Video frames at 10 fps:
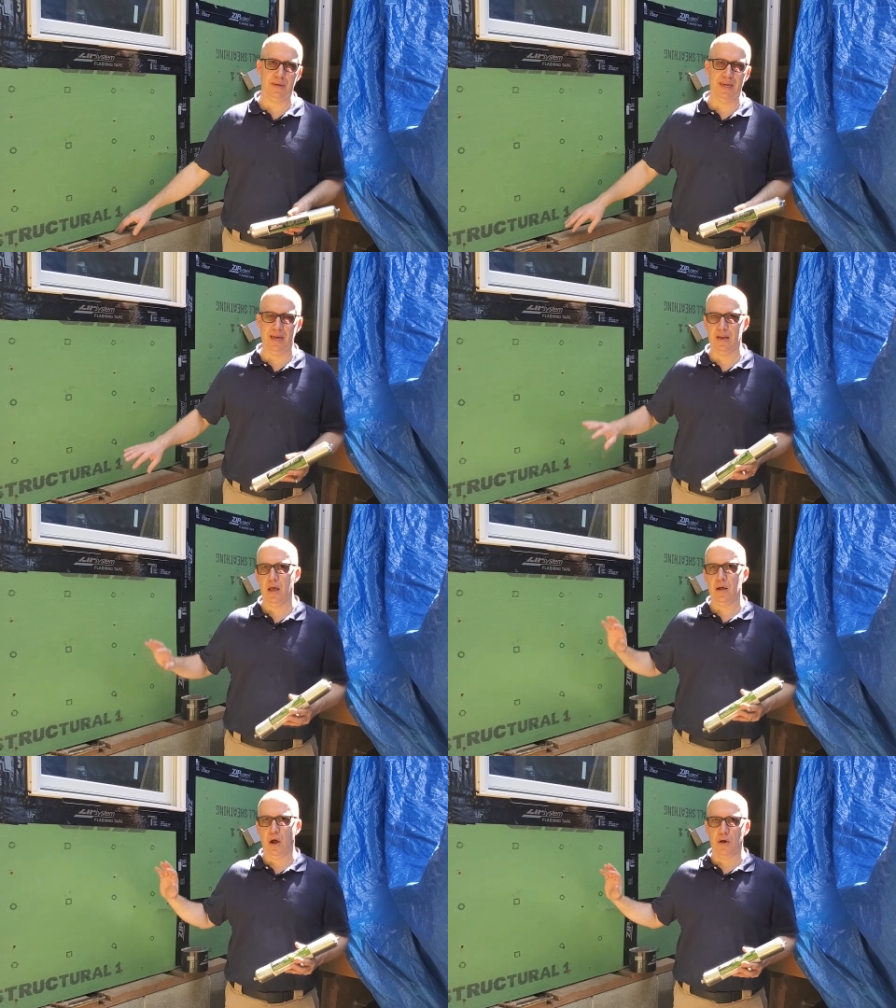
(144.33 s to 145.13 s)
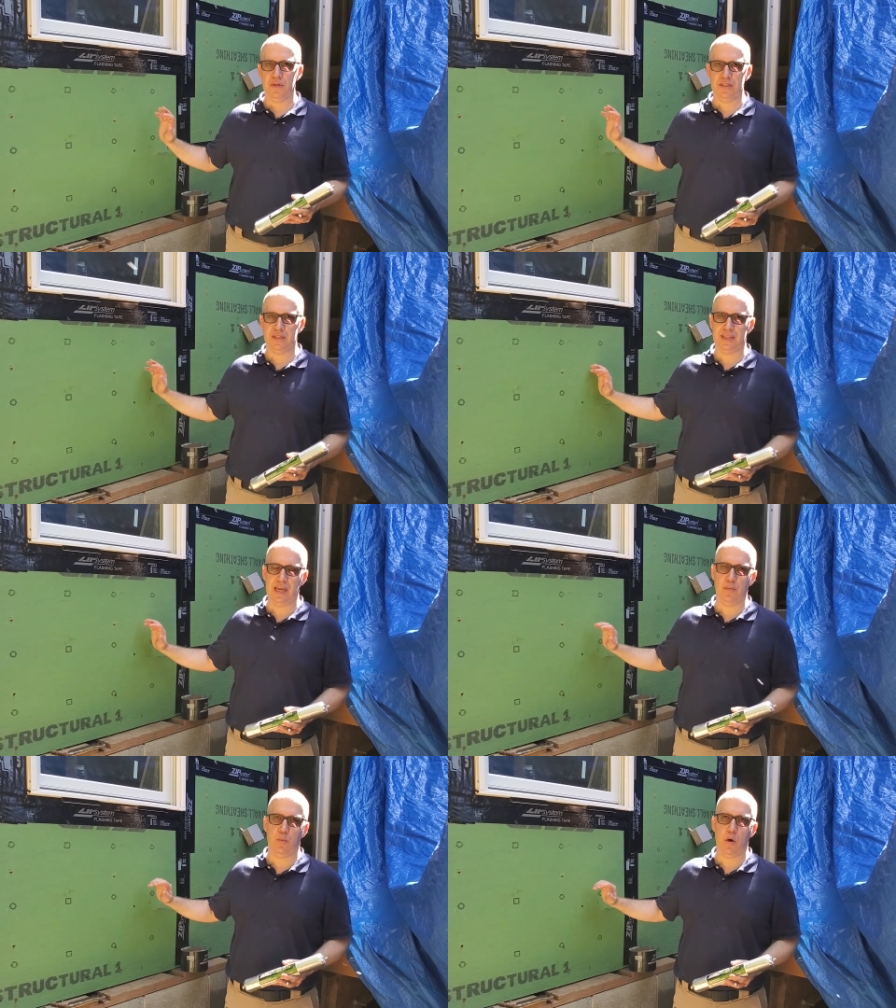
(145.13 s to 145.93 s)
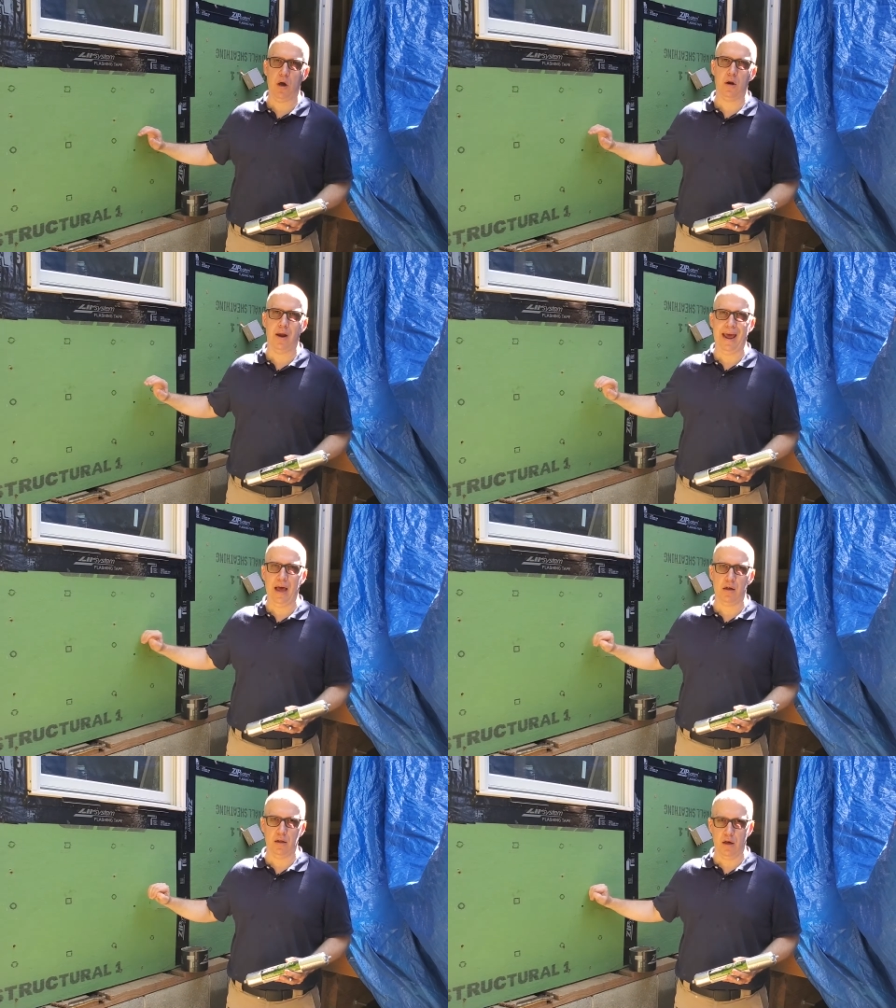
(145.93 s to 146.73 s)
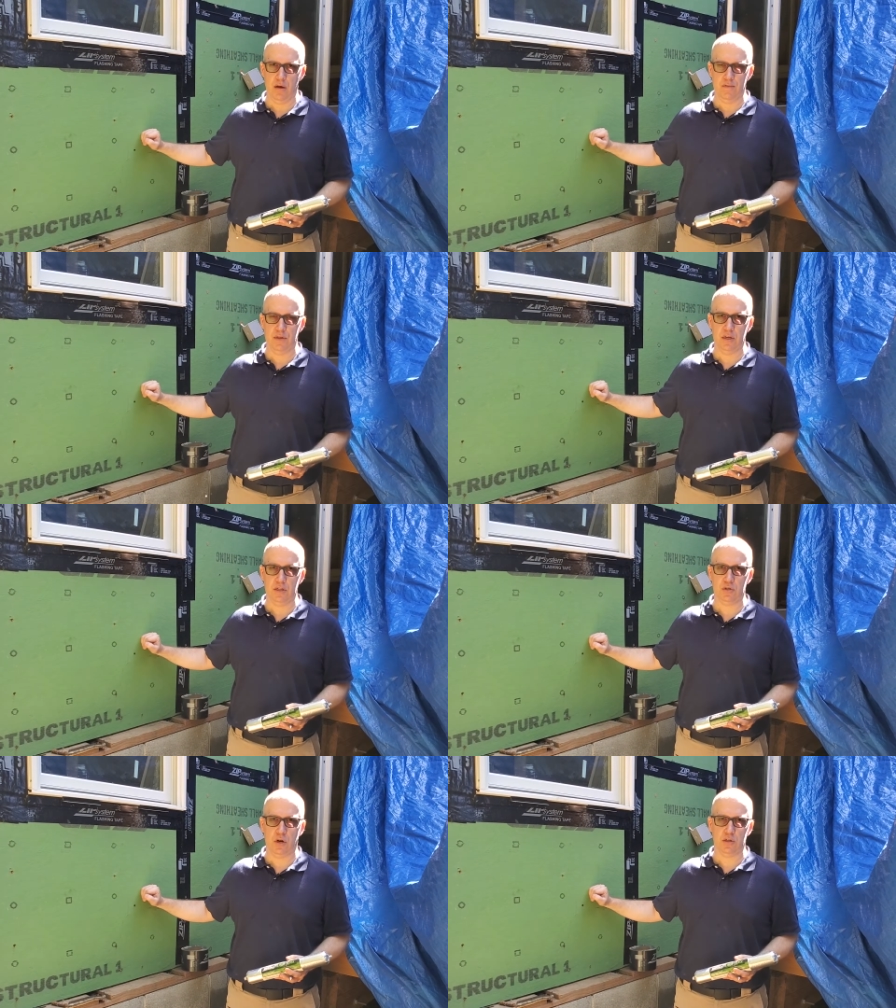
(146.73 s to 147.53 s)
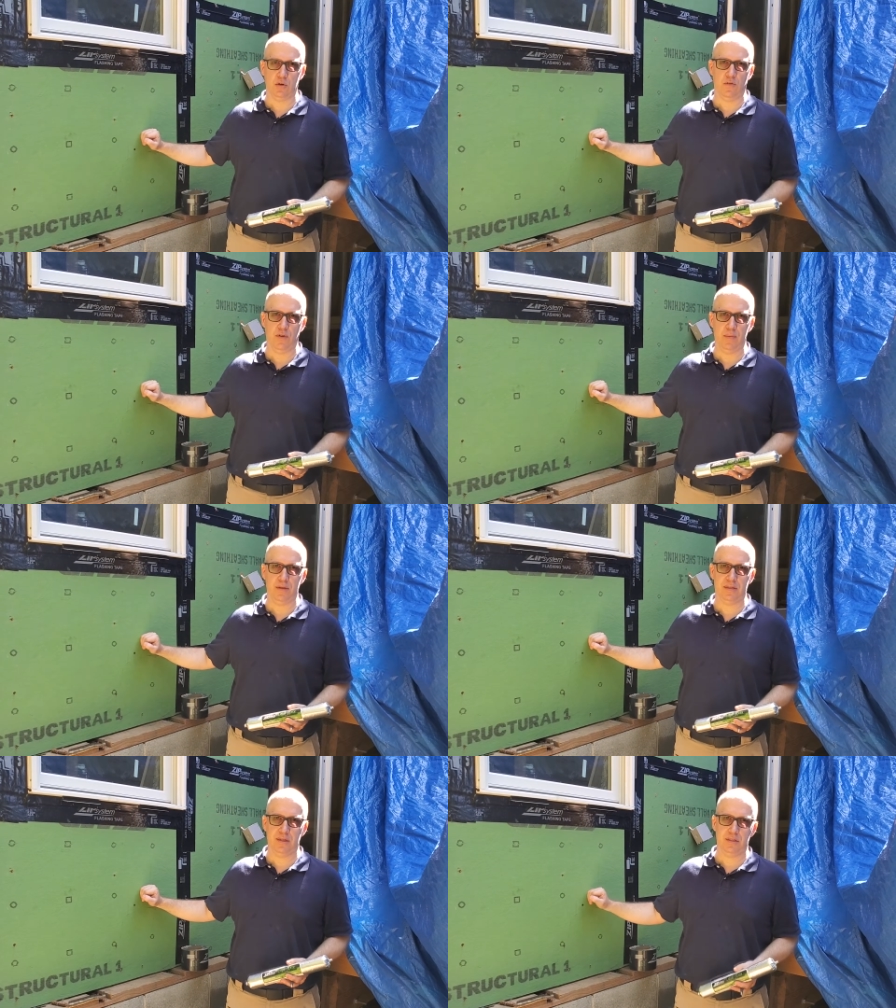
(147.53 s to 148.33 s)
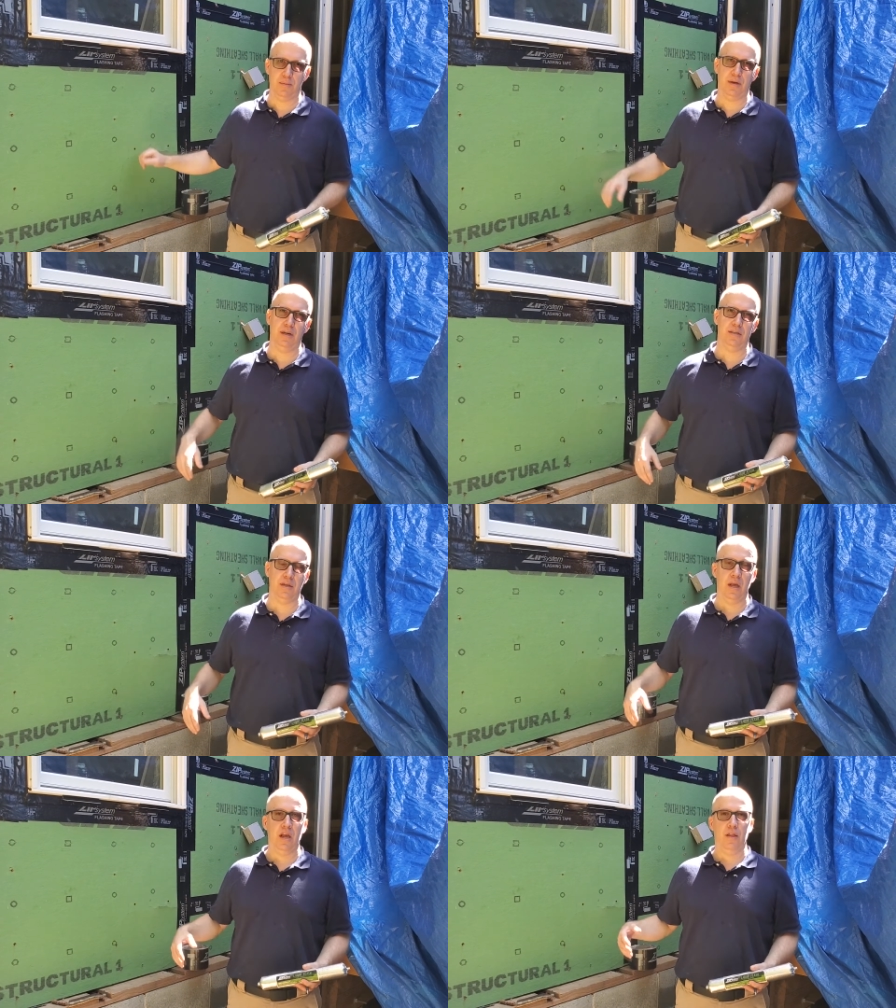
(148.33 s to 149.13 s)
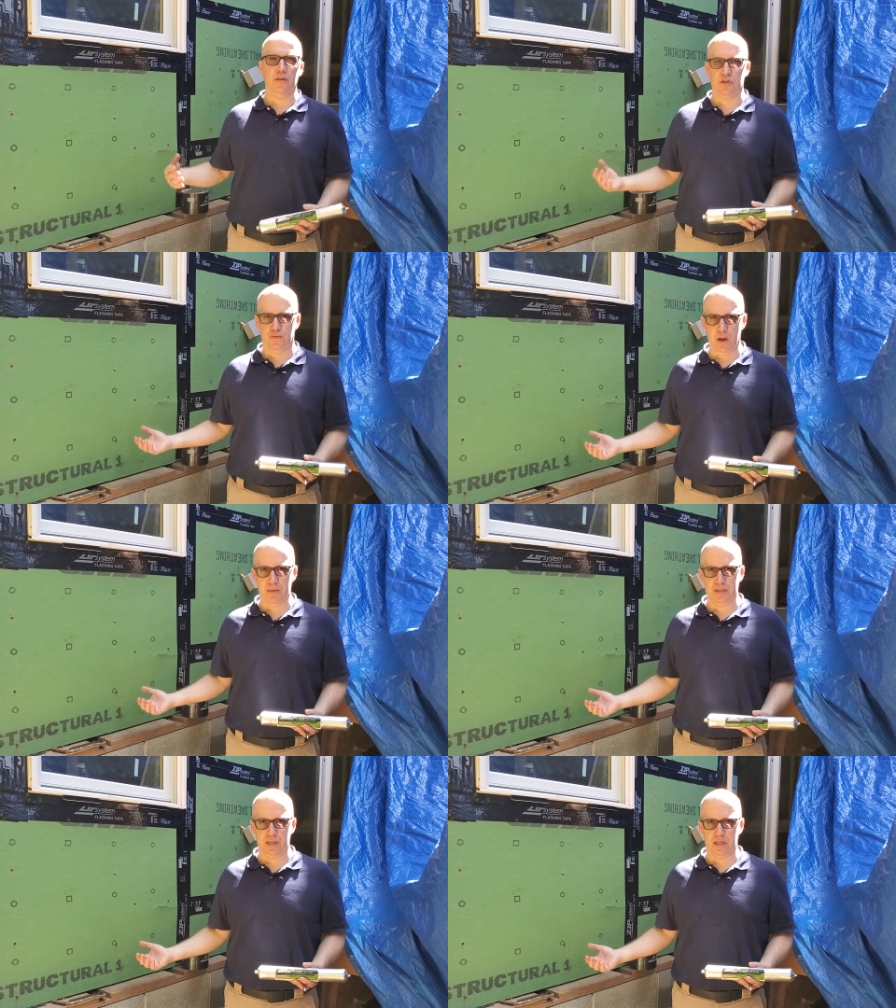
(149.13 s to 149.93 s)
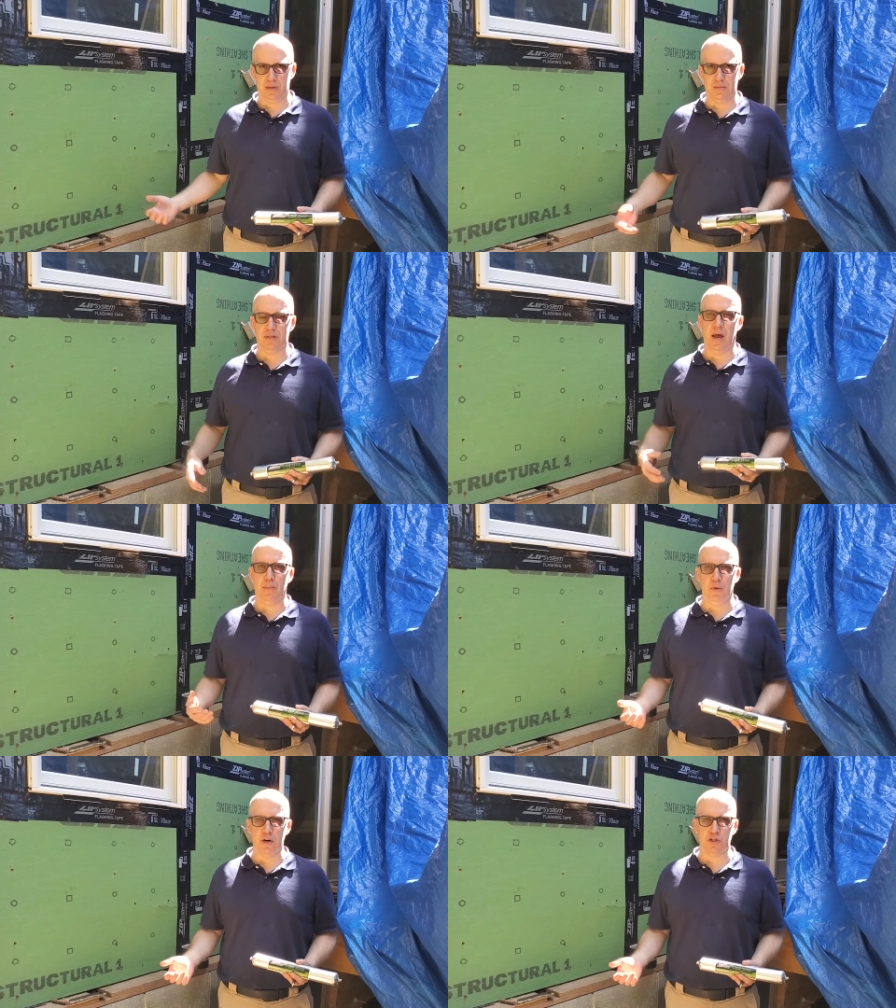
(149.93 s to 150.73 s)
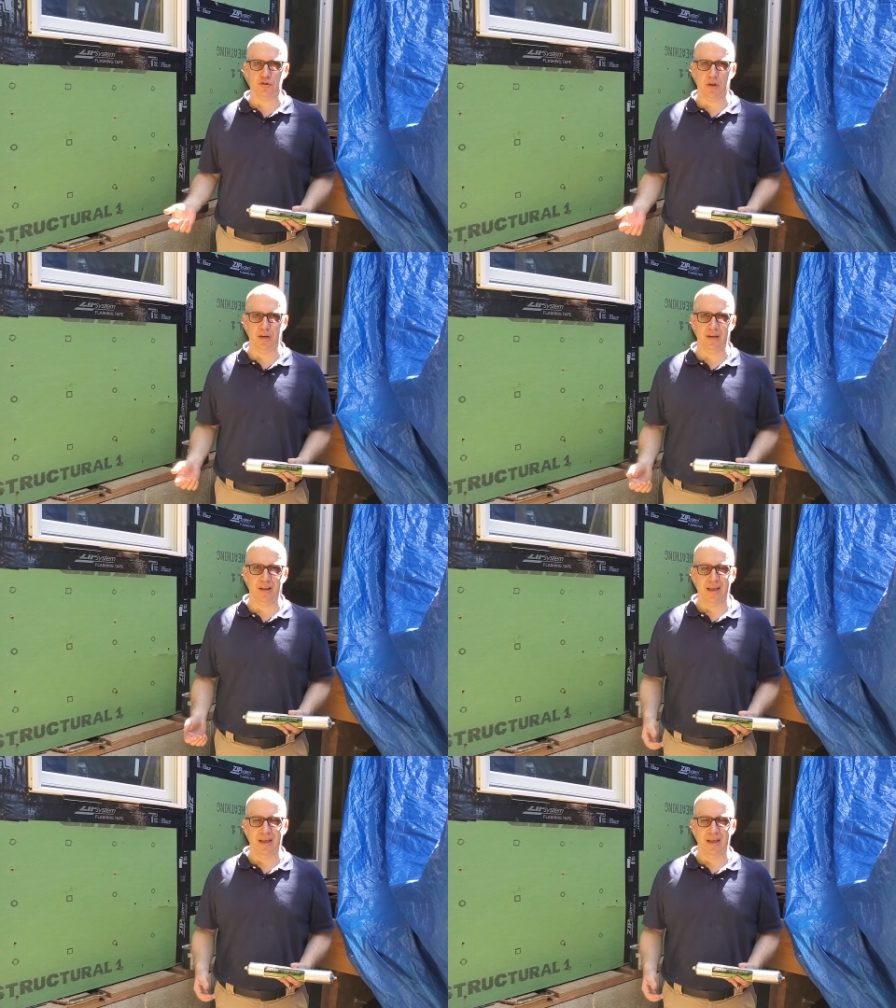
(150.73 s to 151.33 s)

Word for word: Again, all this is to keep water out of the structural framing system, because the framing system is not pressure treated.